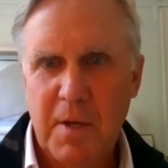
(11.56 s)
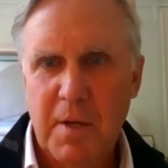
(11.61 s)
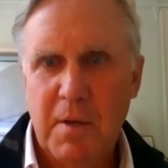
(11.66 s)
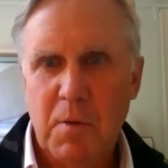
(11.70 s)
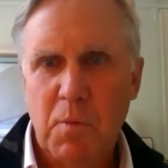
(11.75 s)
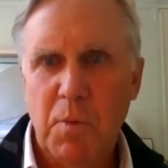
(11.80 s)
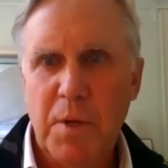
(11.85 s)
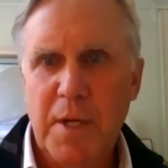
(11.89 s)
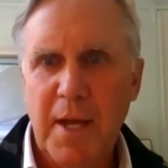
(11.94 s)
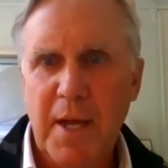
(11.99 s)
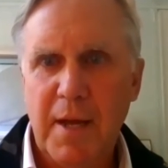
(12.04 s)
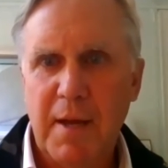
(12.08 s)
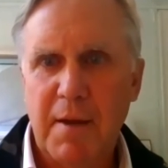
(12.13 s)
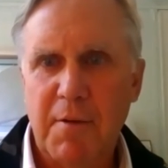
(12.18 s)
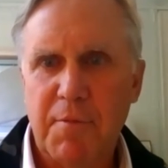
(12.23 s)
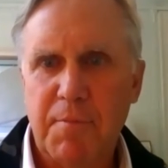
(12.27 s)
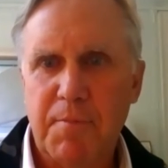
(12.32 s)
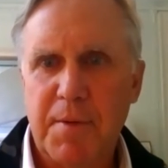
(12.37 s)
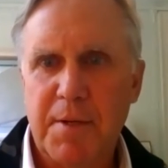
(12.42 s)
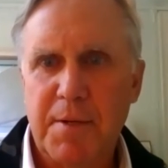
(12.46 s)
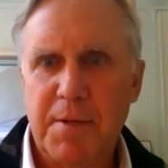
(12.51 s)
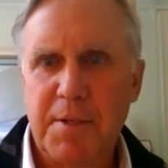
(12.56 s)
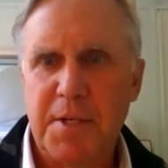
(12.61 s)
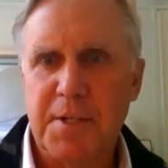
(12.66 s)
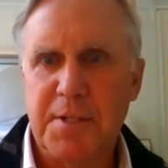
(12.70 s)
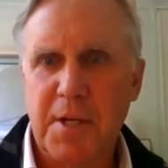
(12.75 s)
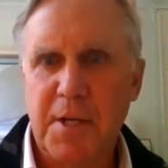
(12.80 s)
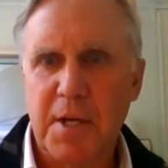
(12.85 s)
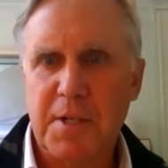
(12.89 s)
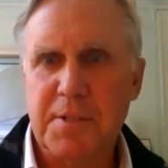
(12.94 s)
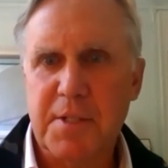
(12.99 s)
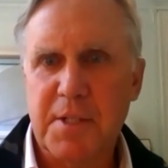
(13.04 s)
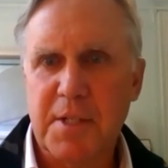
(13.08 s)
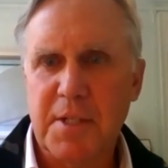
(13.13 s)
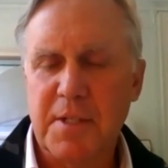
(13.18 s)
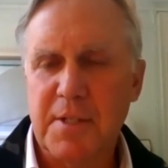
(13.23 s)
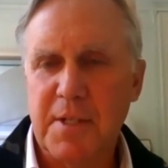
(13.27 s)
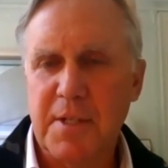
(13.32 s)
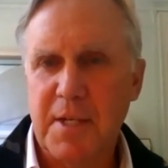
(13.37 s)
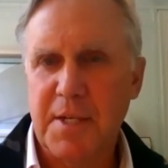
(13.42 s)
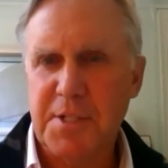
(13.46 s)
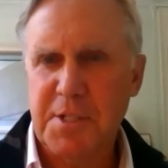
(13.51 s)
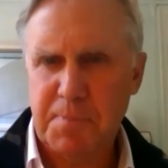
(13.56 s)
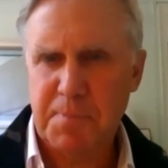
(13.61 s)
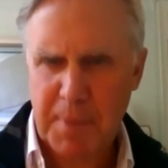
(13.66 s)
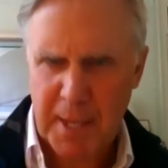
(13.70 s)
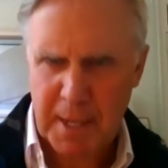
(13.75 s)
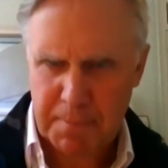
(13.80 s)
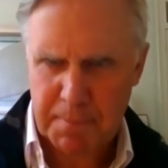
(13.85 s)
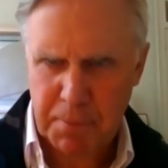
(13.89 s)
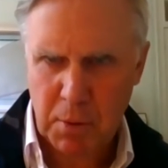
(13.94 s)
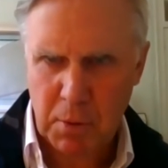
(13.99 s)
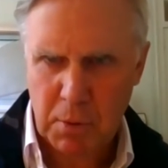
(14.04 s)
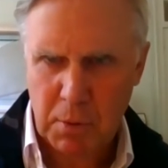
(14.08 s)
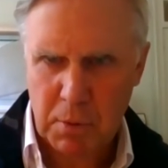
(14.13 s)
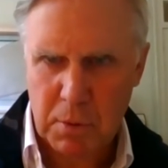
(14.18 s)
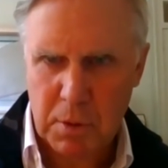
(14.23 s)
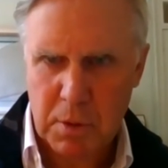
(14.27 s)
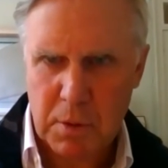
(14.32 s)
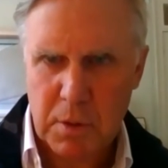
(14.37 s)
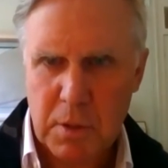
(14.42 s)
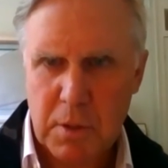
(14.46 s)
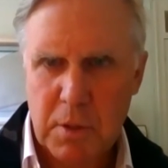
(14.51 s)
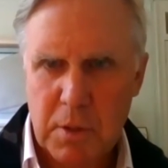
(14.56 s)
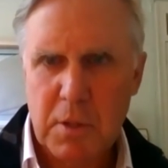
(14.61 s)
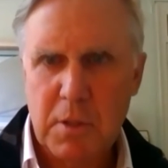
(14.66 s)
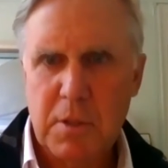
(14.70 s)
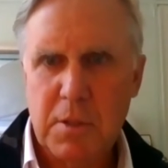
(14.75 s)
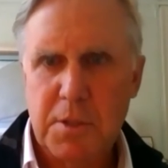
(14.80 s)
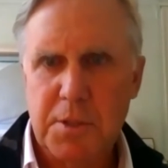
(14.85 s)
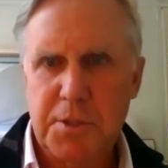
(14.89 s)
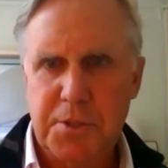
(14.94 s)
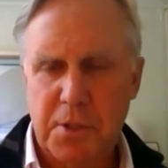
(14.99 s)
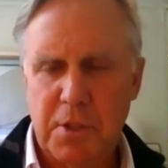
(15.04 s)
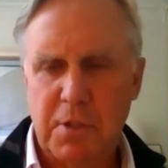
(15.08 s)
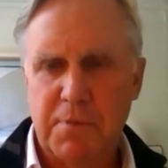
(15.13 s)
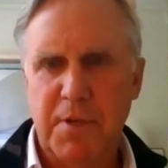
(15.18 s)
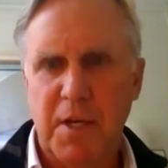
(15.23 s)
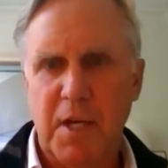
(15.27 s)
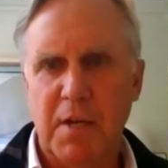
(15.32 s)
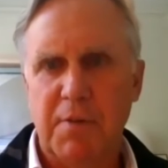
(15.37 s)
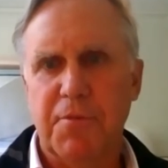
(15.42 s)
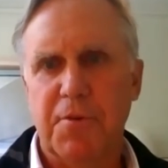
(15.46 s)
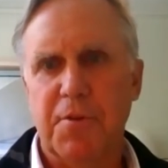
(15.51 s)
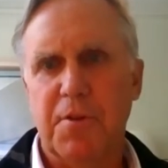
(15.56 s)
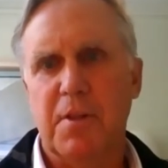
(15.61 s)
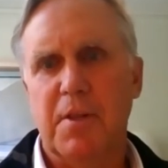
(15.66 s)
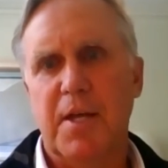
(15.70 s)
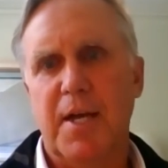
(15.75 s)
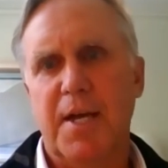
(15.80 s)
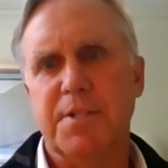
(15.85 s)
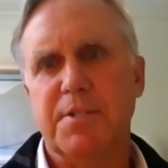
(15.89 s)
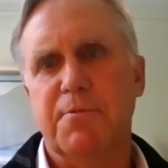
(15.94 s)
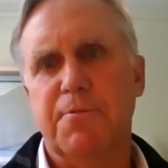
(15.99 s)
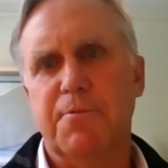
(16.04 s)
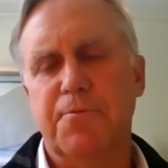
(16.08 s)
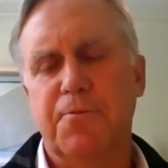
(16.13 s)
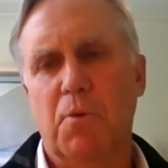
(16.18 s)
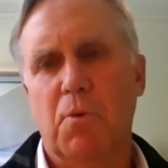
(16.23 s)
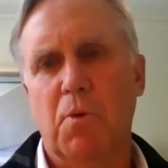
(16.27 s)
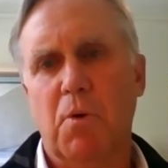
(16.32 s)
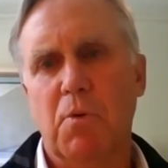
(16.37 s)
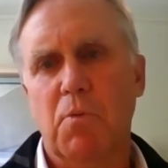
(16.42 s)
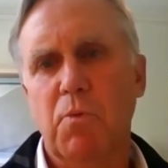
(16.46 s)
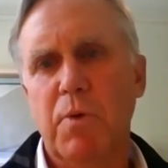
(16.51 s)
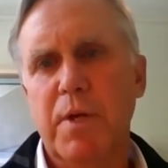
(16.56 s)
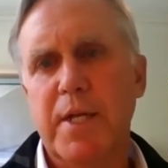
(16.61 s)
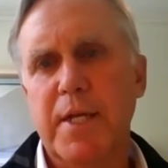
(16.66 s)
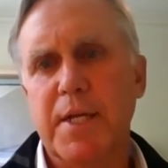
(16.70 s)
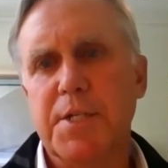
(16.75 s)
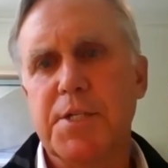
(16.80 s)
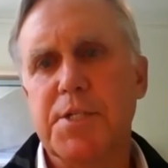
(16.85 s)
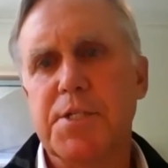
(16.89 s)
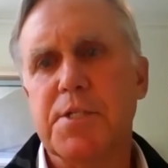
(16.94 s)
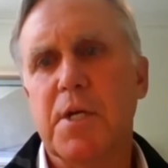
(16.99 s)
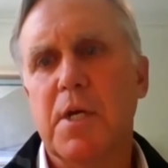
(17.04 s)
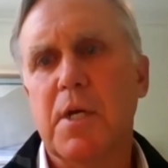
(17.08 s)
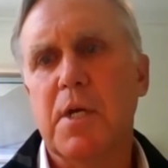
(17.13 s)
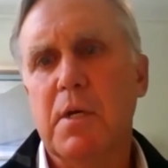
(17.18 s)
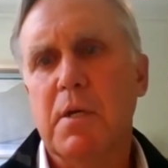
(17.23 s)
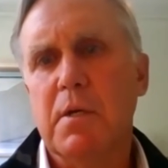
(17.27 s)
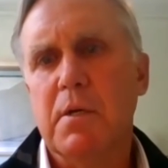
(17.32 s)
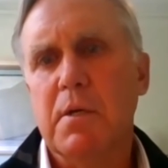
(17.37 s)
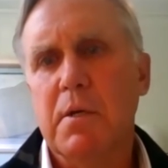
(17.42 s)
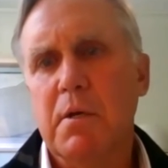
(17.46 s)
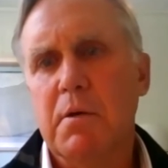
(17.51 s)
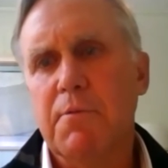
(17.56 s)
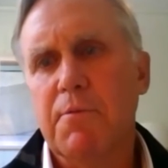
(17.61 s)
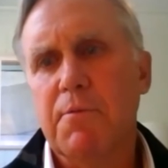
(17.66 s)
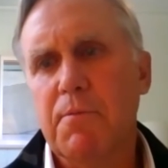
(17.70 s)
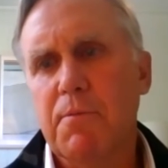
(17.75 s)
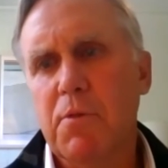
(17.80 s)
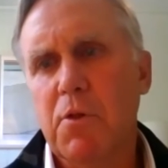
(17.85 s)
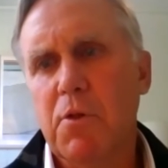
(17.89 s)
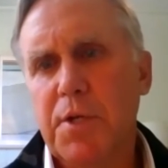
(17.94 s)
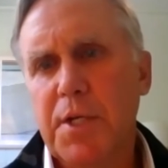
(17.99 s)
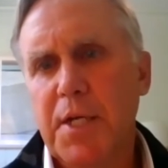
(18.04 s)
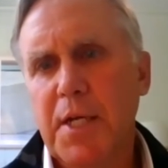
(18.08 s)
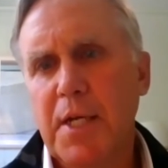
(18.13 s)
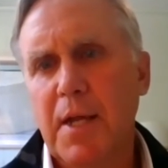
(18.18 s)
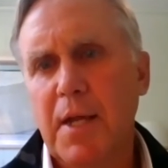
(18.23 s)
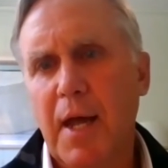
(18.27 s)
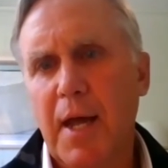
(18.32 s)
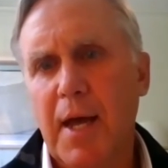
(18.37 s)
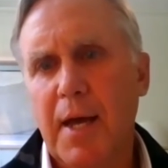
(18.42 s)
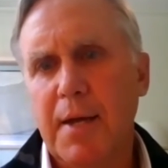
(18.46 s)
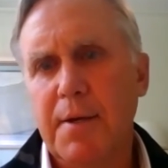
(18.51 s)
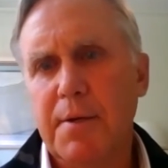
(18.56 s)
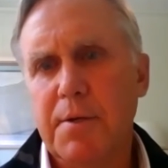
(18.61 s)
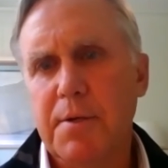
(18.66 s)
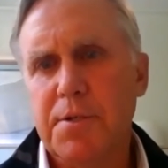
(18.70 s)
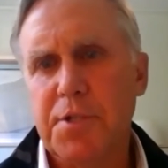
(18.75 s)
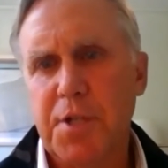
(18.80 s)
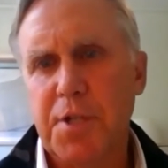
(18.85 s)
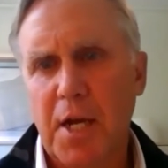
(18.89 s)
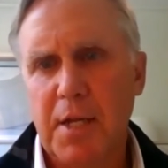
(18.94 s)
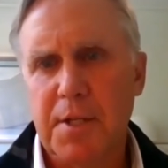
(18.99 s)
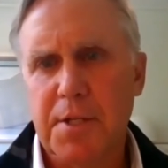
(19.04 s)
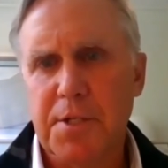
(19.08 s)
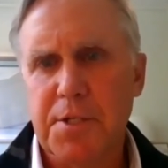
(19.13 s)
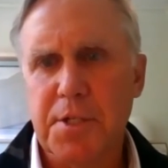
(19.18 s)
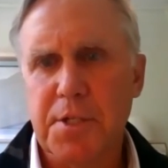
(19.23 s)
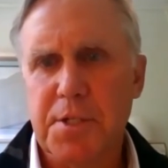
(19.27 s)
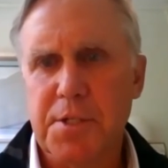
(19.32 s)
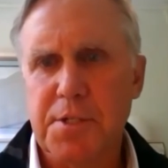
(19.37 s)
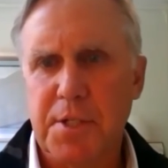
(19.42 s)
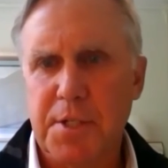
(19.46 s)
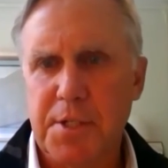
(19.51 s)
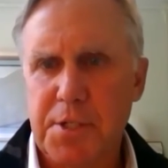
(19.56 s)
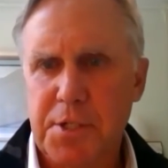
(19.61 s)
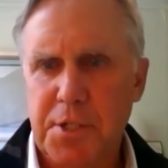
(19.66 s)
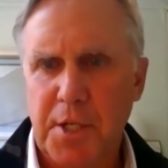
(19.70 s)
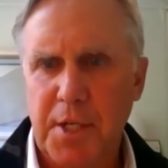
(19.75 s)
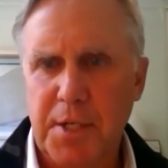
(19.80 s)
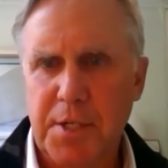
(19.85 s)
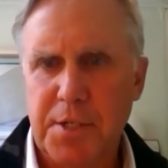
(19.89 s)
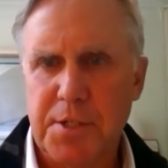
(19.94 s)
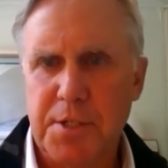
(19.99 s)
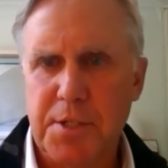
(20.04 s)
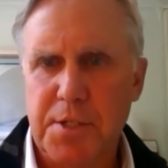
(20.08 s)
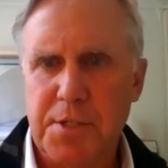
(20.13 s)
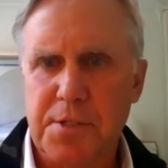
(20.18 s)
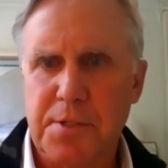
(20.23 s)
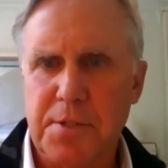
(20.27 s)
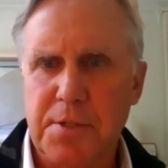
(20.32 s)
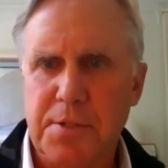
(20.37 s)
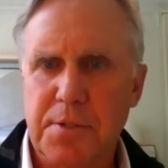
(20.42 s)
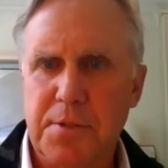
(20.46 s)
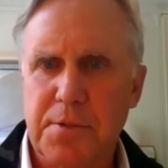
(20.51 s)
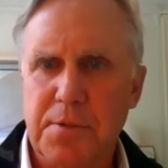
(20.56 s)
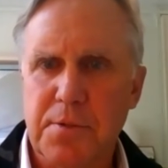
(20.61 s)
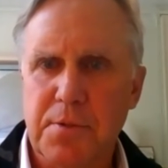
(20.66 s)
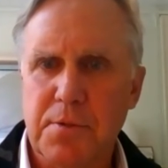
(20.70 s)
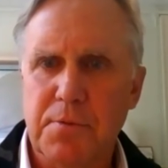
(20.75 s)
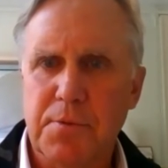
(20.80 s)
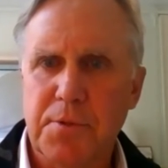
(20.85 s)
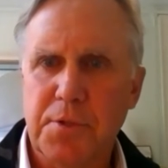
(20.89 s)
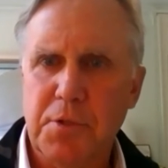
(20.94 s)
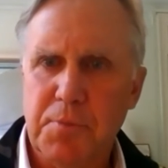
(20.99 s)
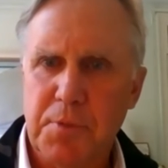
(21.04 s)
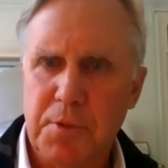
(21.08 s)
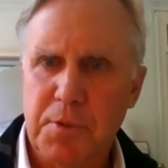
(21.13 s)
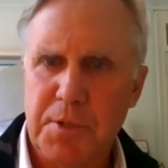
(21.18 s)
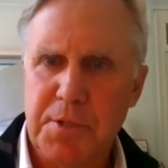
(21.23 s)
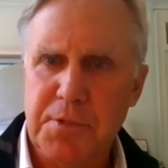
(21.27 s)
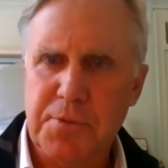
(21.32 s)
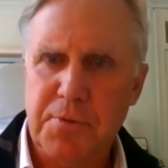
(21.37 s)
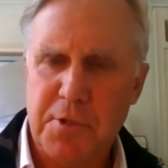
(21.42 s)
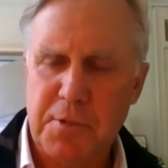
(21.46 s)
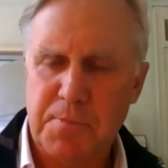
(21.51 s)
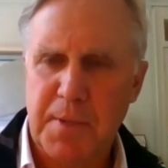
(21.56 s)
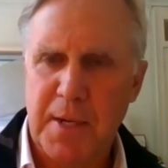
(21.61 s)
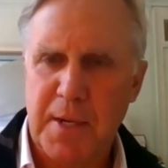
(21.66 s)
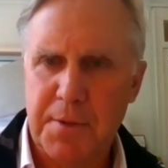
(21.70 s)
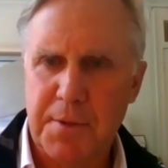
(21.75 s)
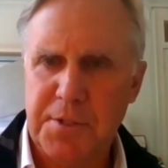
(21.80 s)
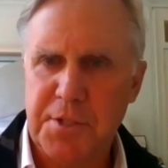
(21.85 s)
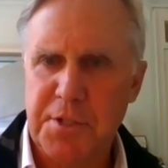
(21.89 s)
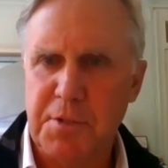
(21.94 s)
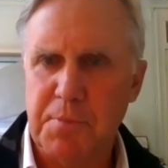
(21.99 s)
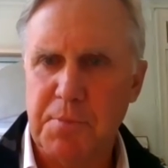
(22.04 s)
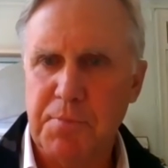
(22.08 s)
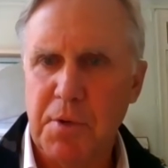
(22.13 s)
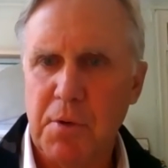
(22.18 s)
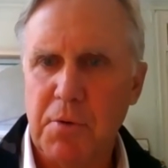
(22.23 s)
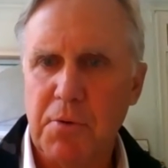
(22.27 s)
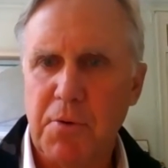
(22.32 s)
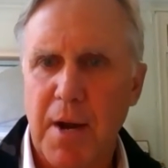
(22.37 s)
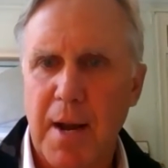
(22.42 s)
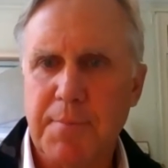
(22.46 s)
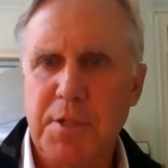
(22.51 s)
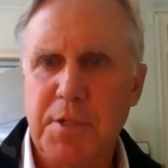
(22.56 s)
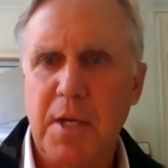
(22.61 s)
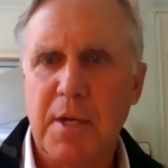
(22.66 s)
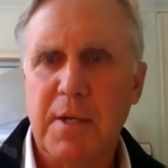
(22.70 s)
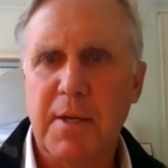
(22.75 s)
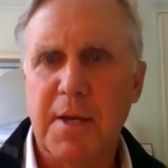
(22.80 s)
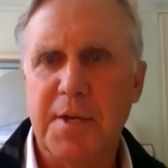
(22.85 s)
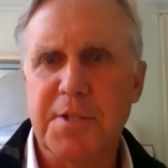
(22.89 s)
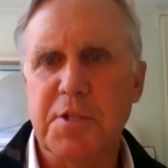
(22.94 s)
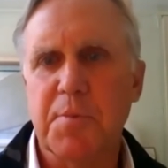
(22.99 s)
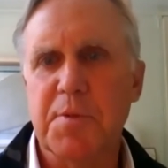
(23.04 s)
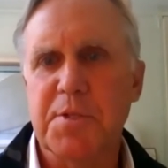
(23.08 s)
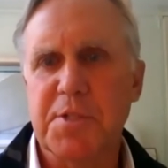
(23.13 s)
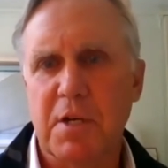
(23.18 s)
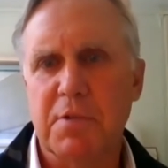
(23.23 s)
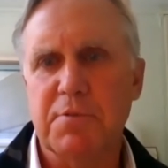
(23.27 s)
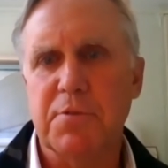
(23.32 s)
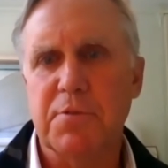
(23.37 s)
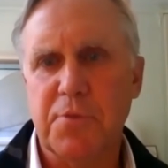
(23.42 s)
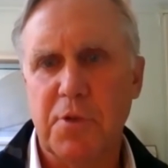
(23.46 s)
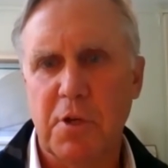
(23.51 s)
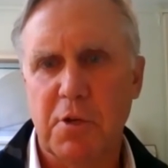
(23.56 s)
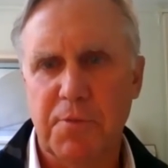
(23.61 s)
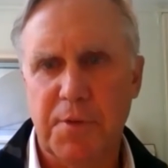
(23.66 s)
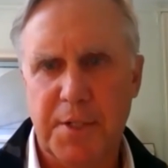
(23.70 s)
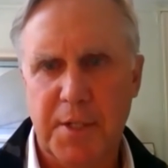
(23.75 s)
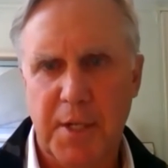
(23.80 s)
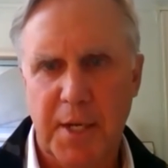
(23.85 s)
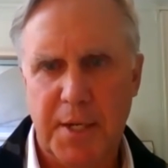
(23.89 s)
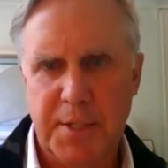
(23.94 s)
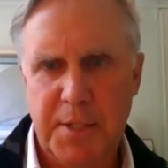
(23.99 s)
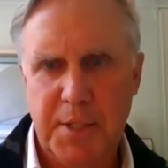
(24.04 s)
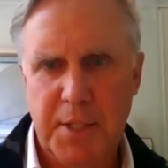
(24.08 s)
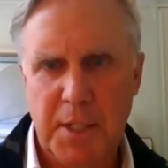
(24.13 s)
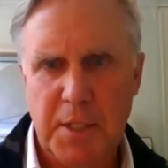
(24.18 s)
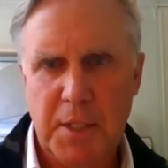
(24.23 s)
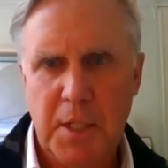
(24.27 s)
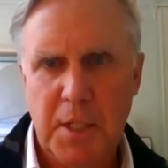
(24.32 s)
We have been conducting a spot poll survey for the last 4 weeks, looking at challenges and changes to human resource policies and programs as a result of COVID-19.